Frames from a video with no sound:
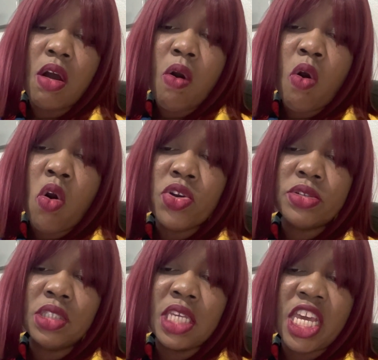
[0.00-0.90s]

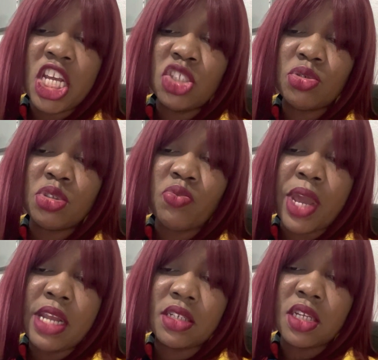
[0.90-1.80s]
on the interest
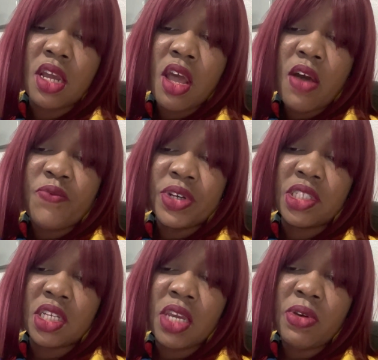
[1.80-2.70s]
rate for
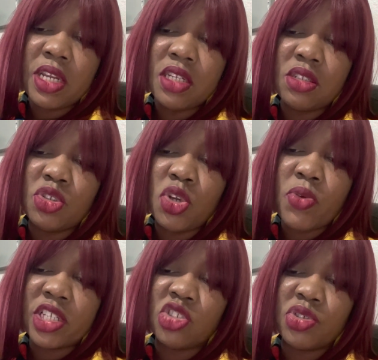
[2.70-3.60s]
securities,
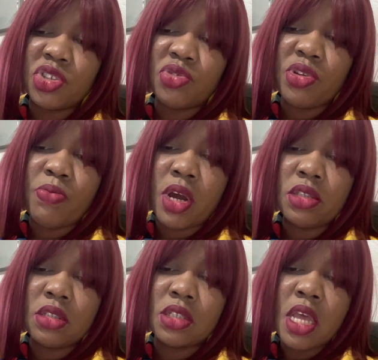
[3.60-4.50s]
U.S. Treasury
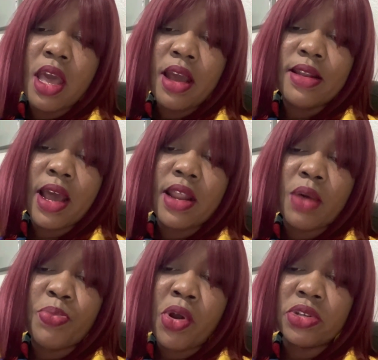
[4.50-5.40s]
bonds that
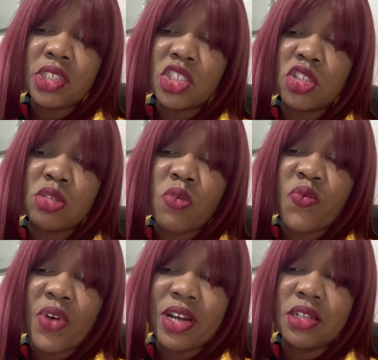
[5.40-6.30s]
are purchased to
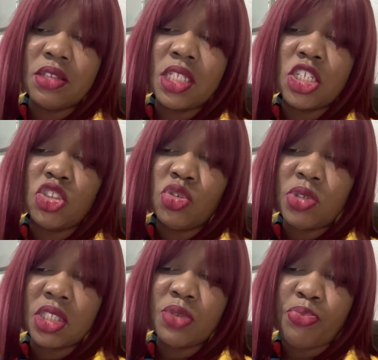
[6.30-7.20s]
fund the
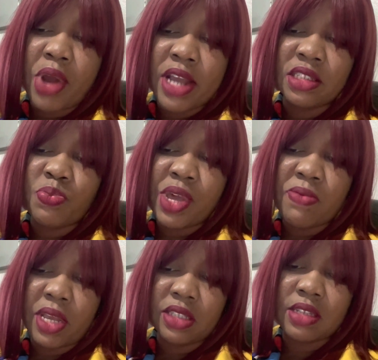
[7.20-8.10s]
annuity price
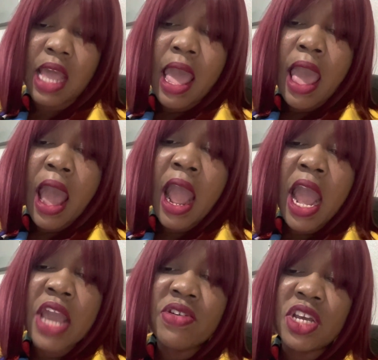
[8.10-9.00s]
payments.
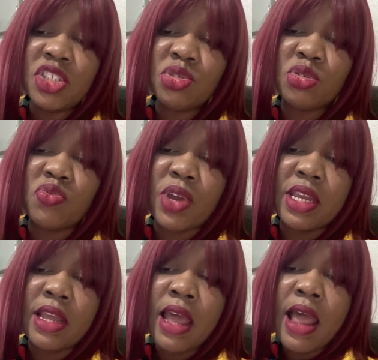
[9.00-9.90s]
Higher interest
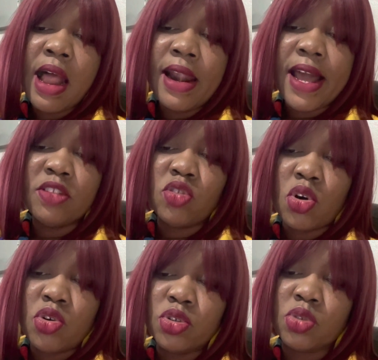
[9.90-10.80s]
rate, like
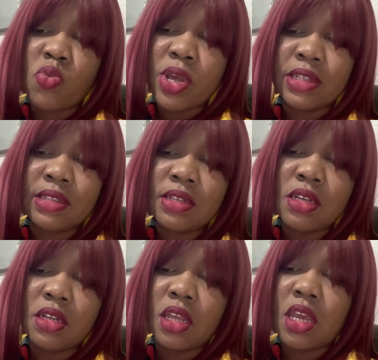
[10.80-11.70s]
those we're
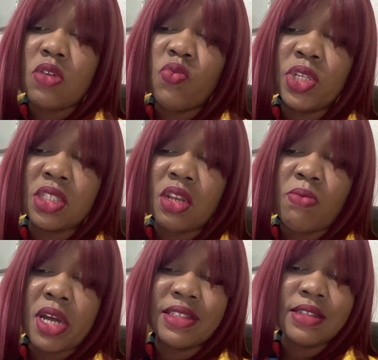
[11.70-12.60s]
seeing in recent
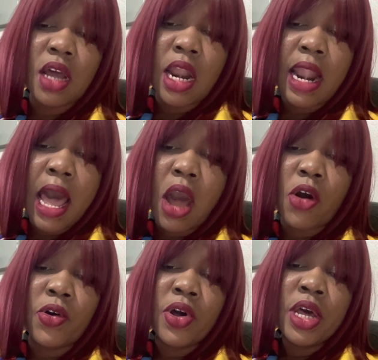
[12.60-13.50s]
months, allow